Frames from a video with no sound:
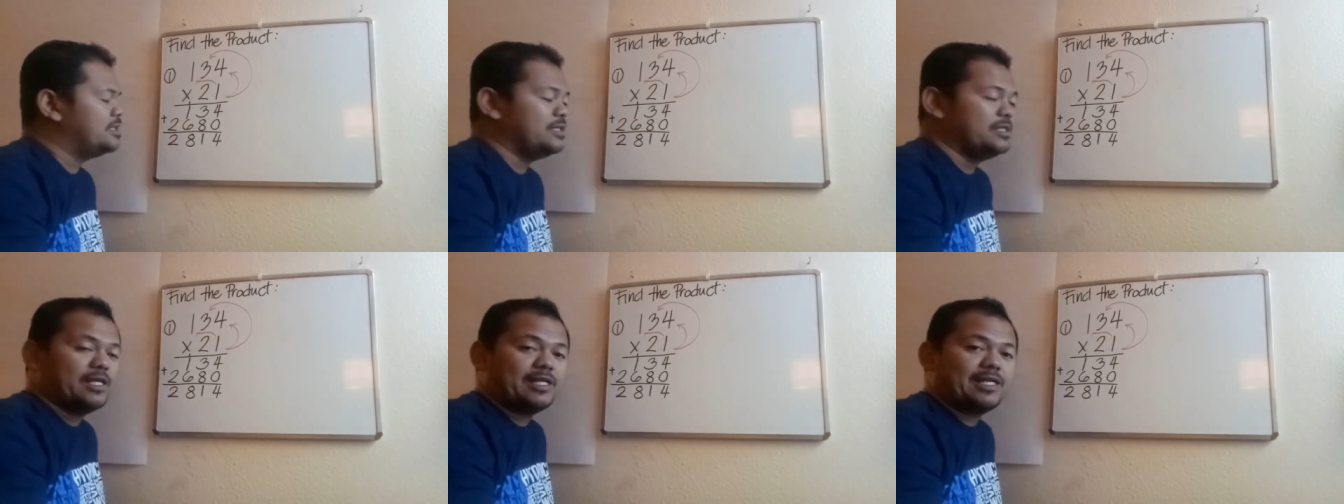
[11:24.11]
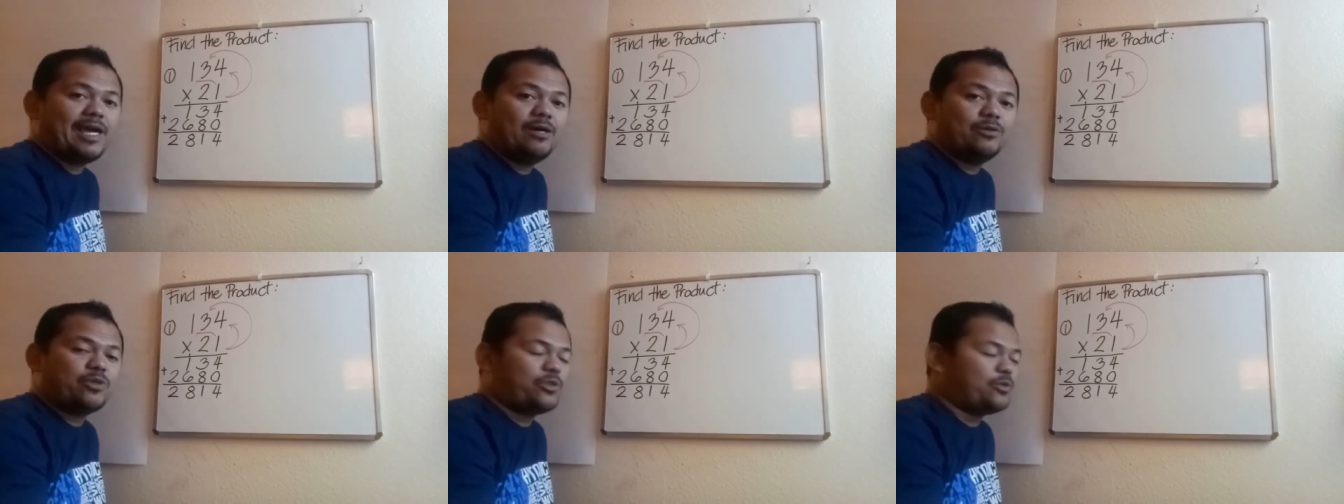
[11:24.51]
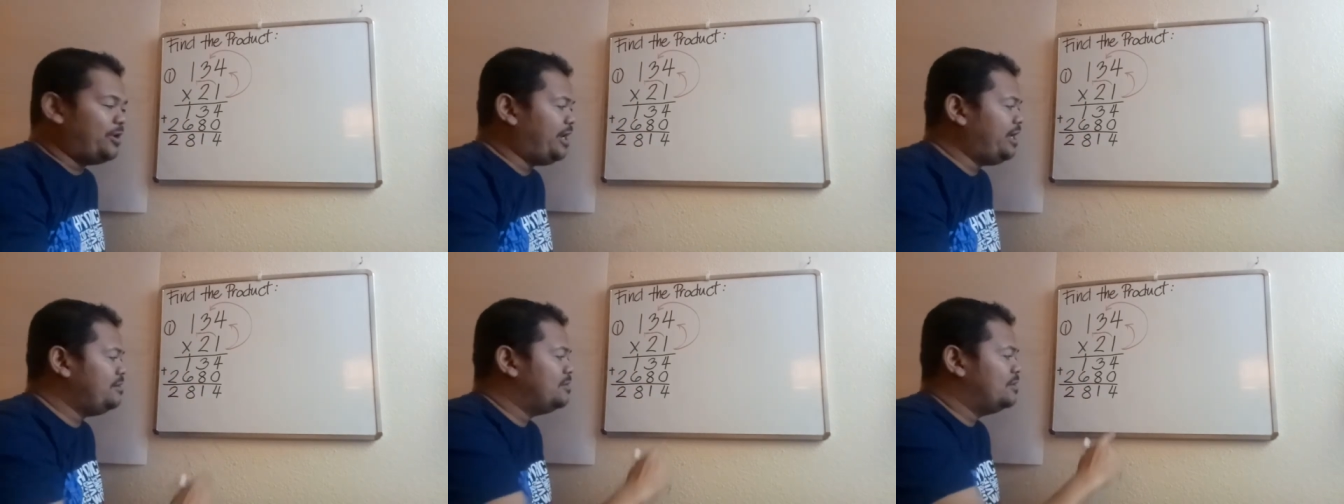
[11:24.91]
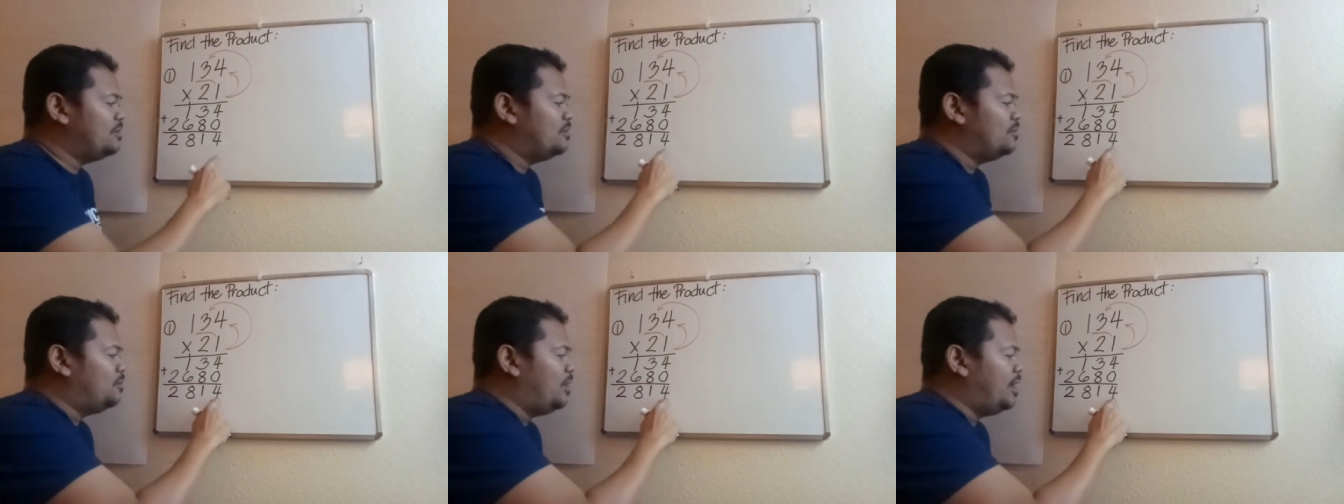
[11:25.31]
Then count to 3.
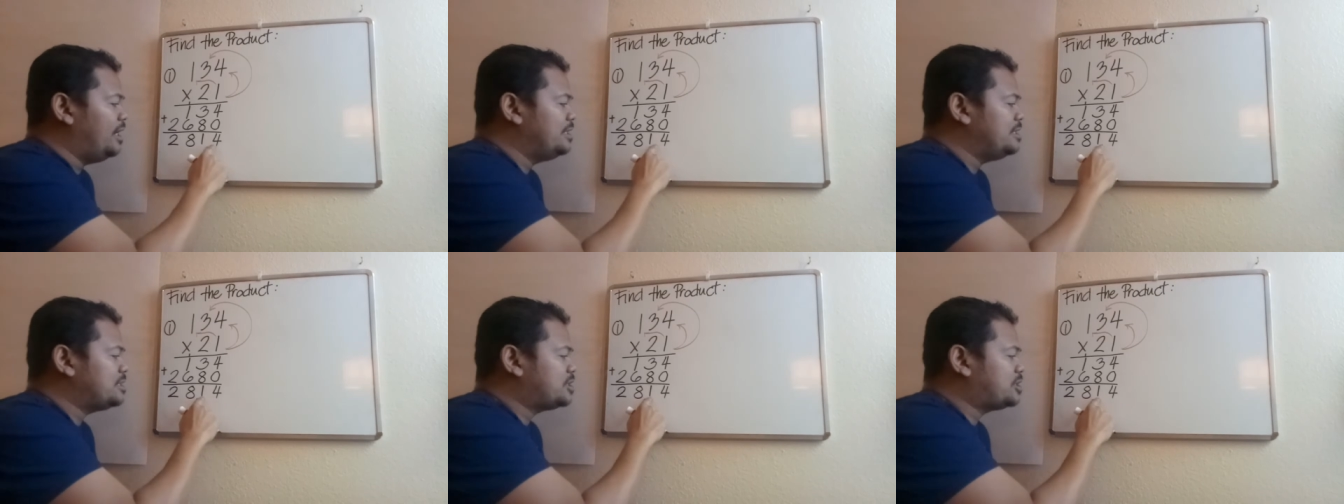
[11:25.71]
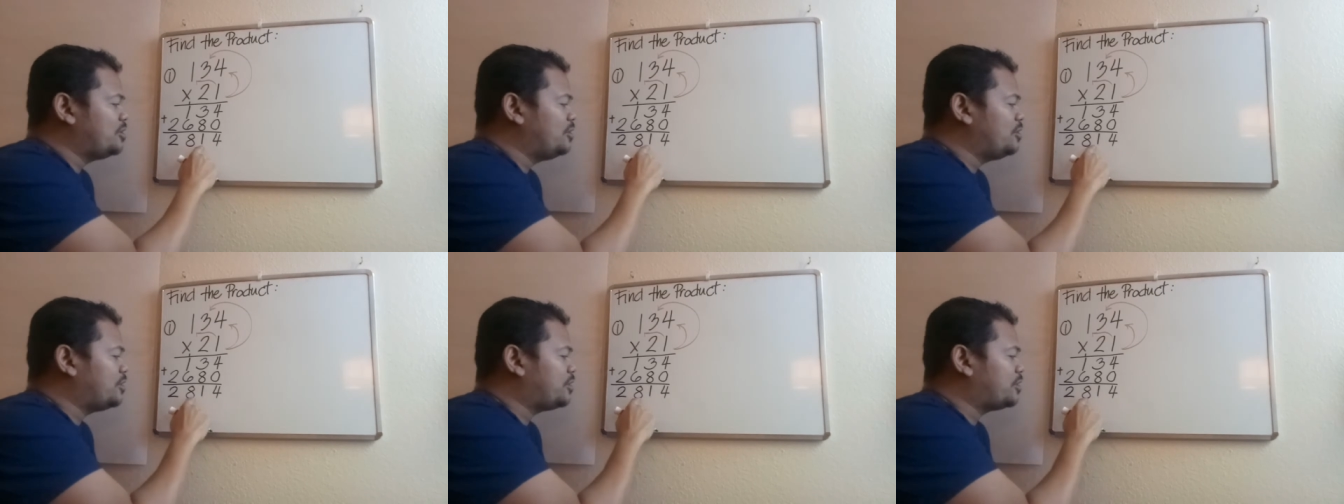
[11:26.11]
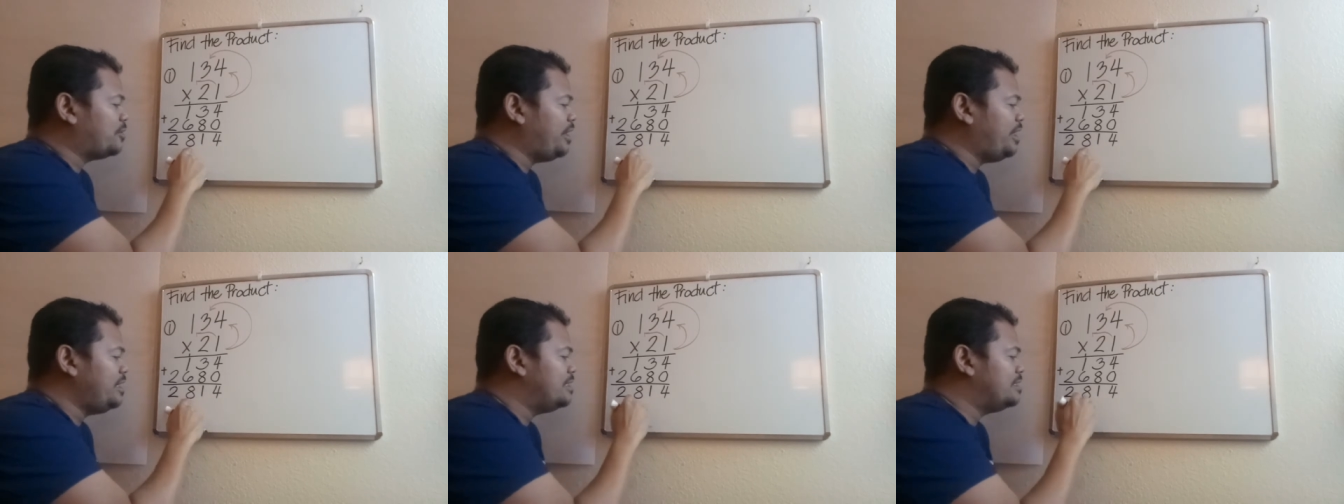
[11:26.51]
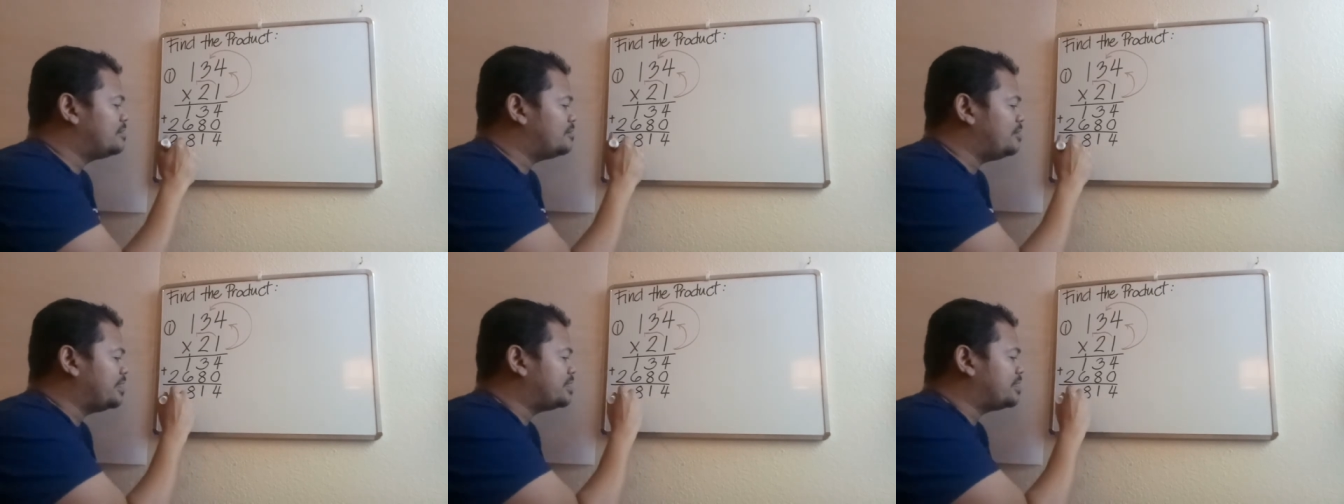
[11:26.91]
1, 2, 3.
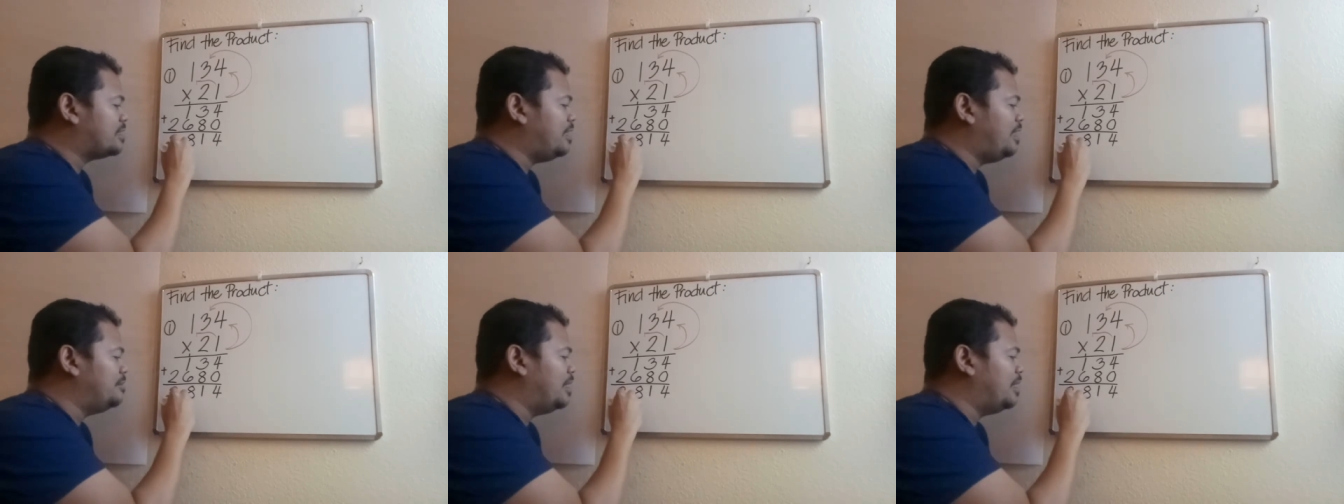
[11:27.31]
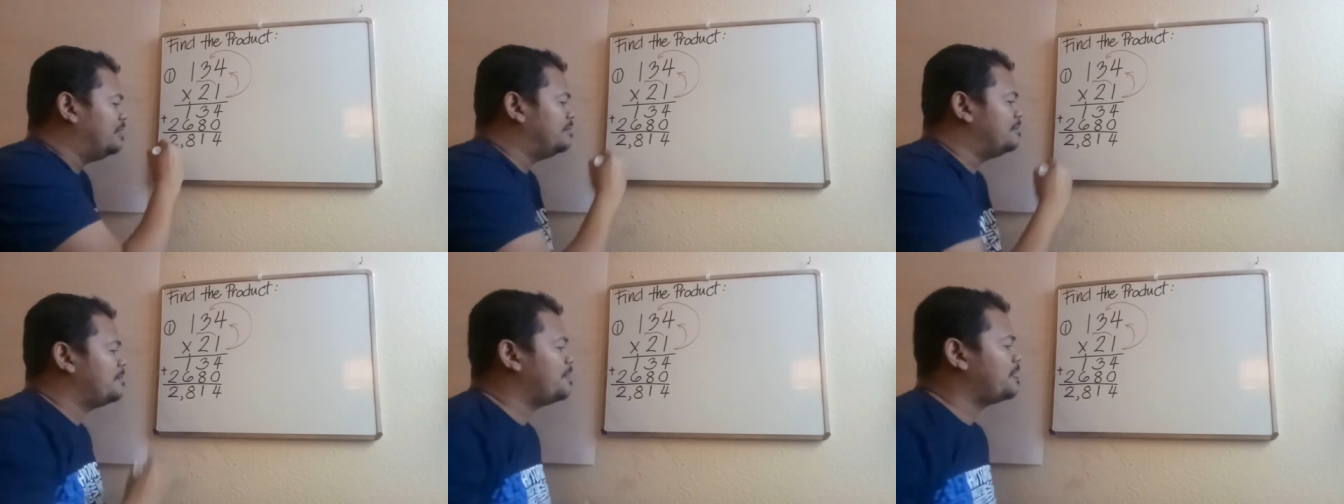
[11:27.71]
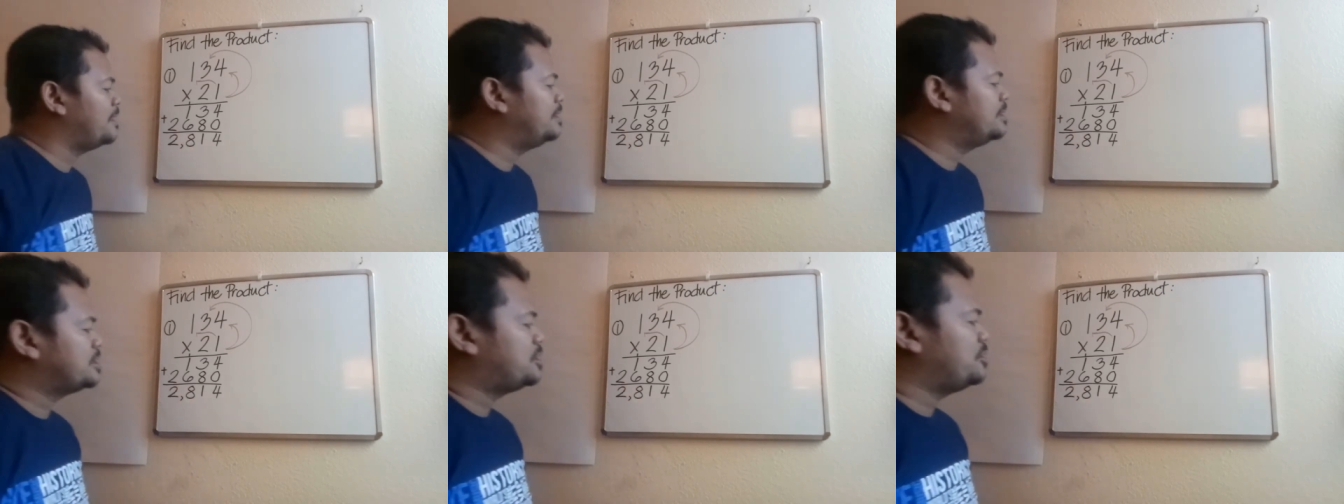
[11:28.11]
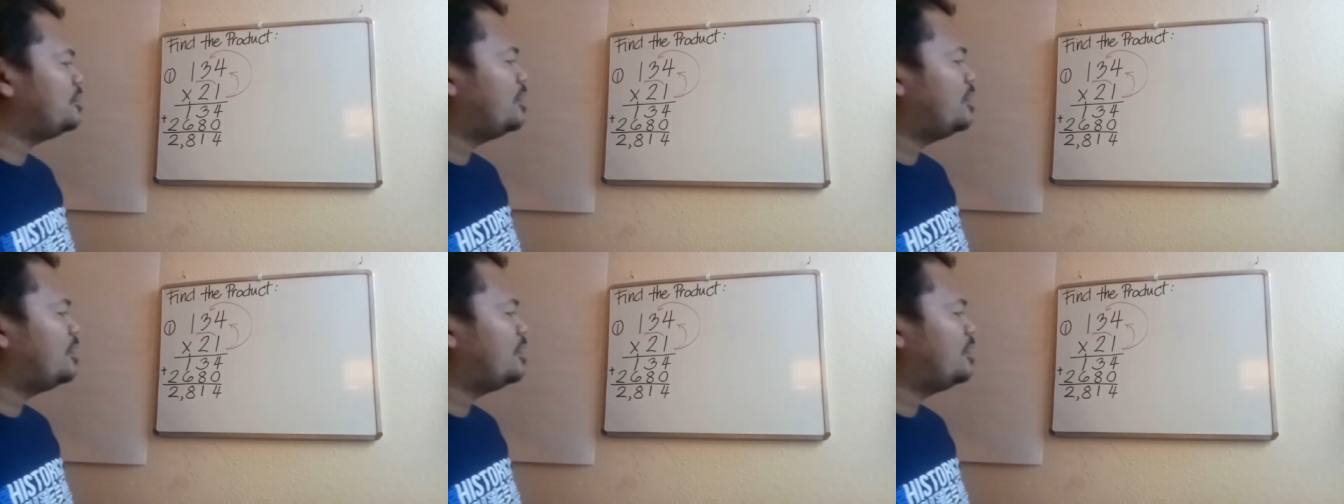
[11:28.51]
Write the comma. So